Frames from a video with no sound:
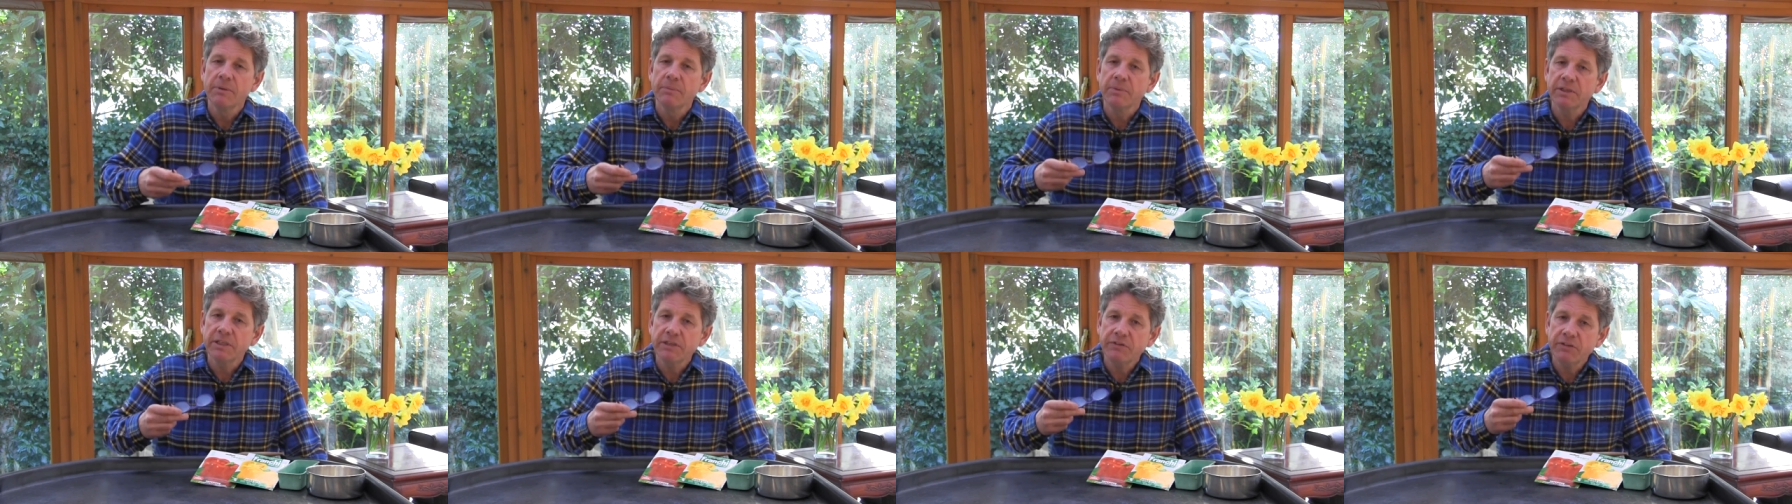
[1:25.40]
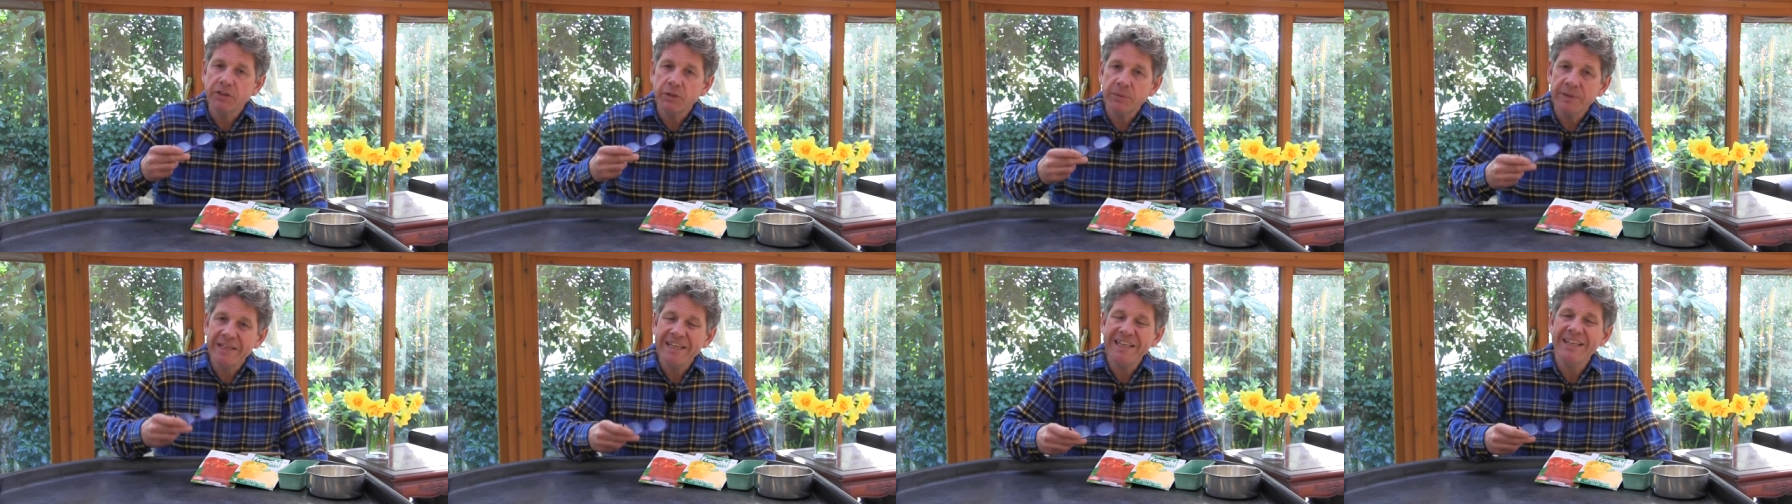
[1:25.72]
But
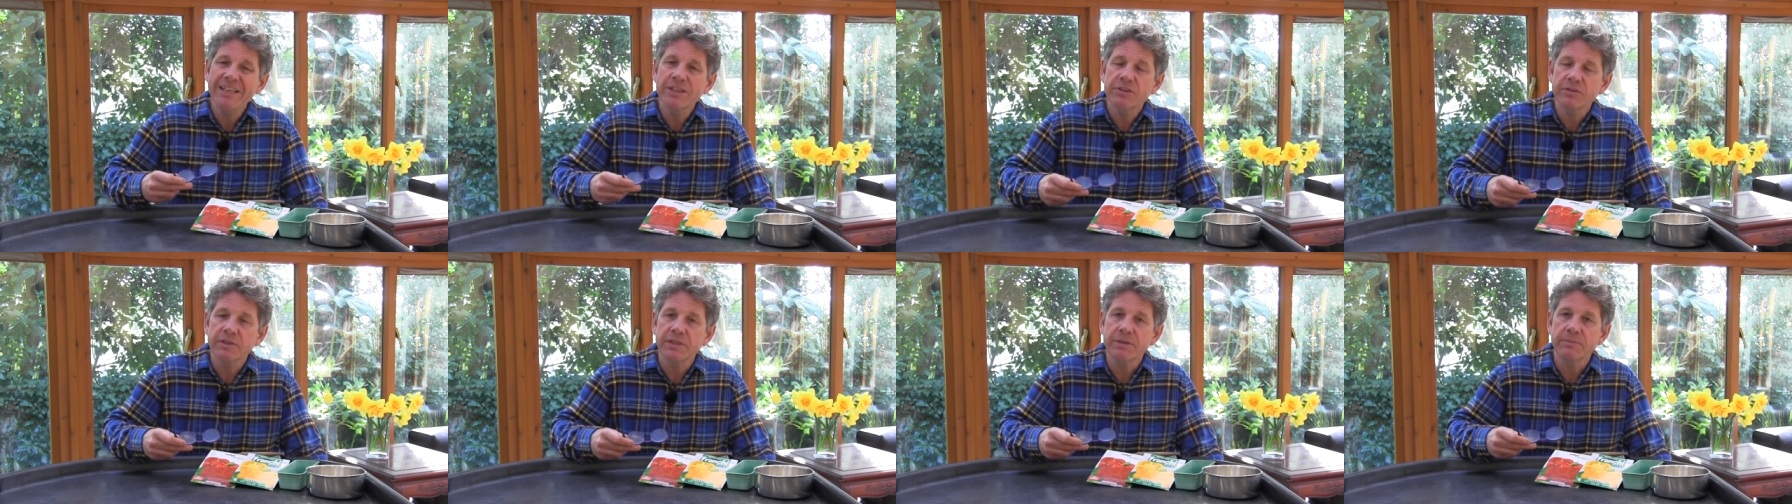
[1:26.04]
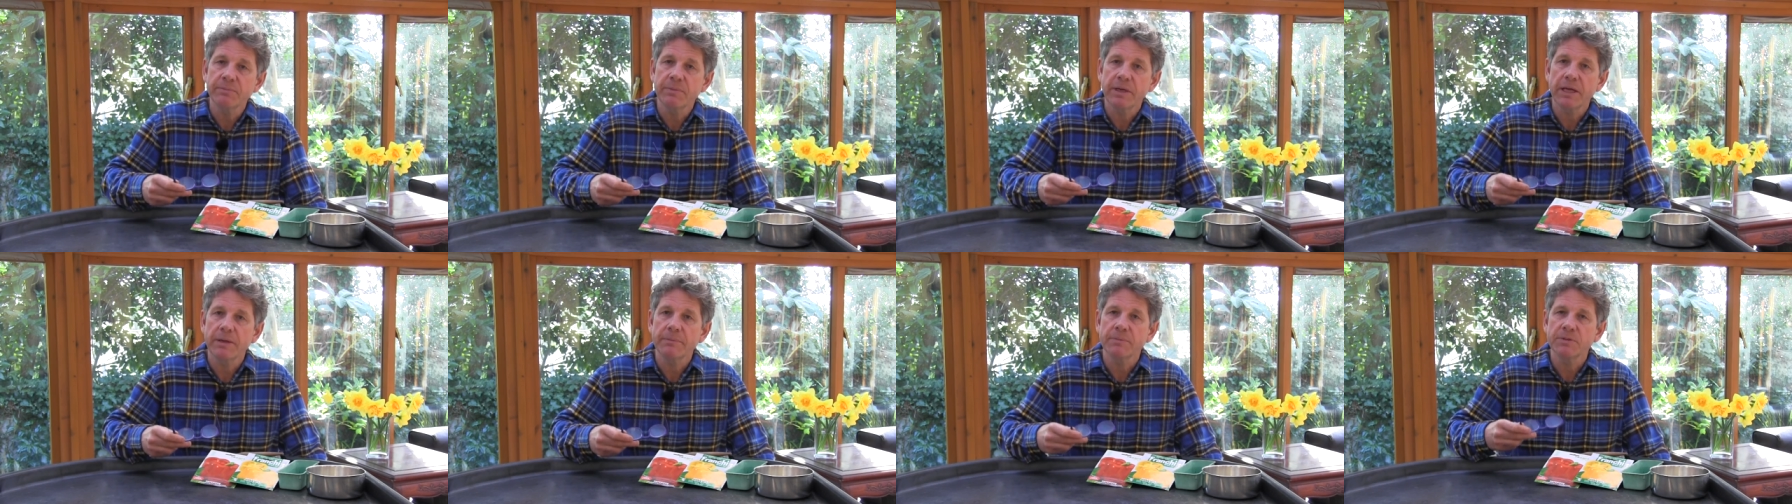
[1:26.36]
if you eat
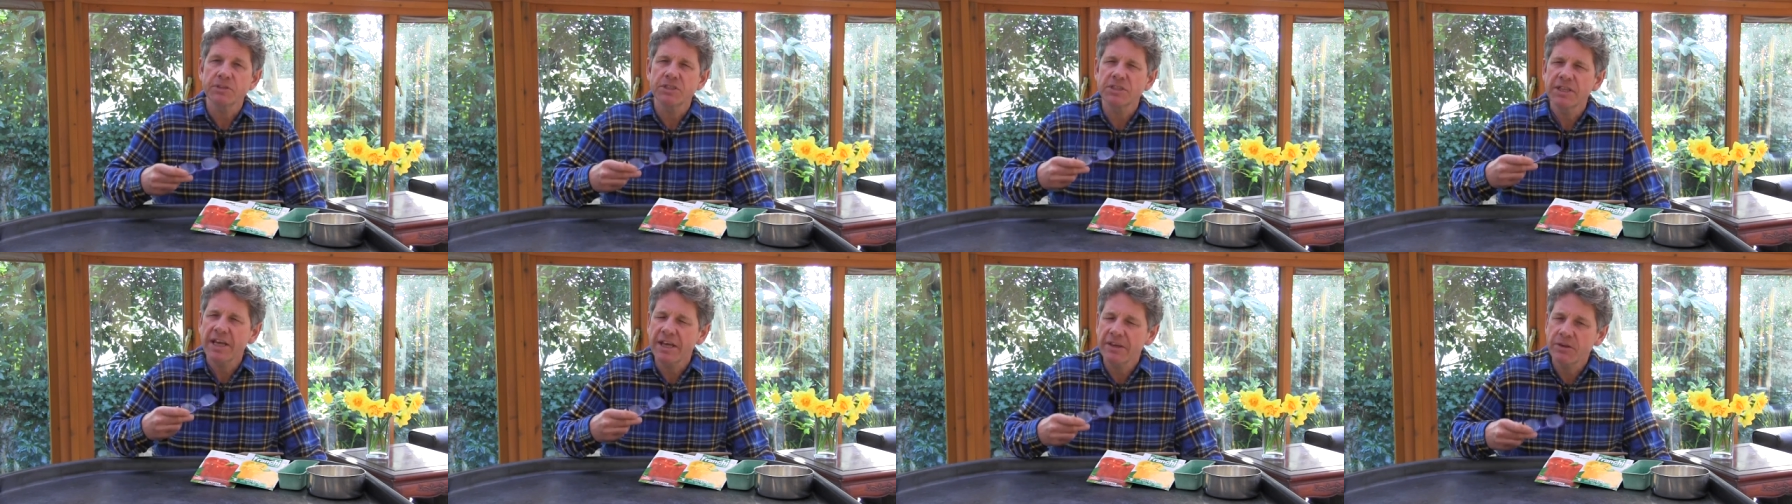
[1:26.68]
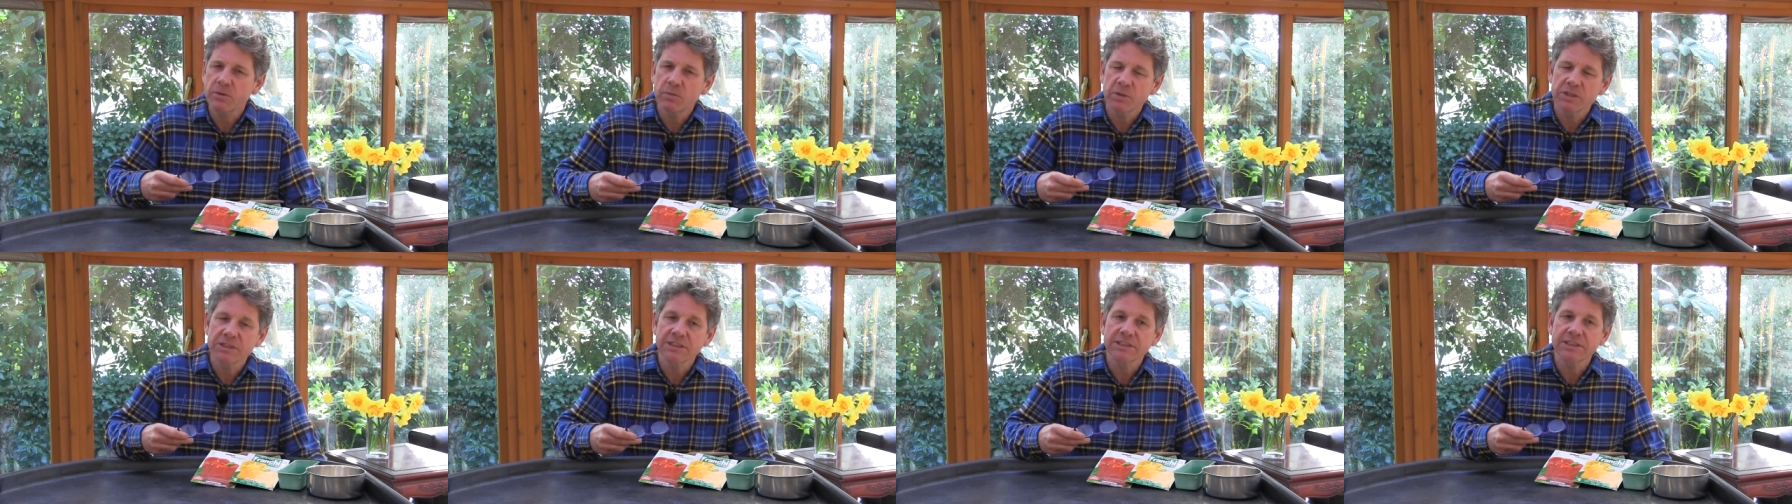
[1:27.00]
green peppers, they're
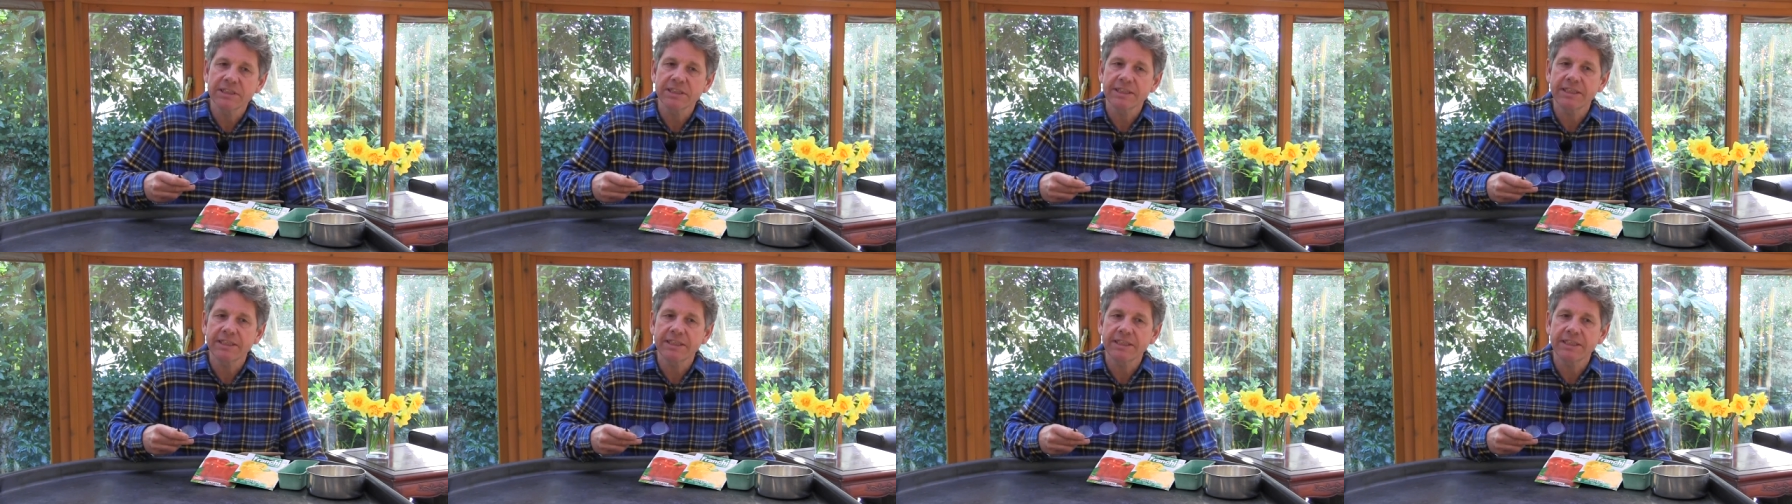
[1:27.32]
the ones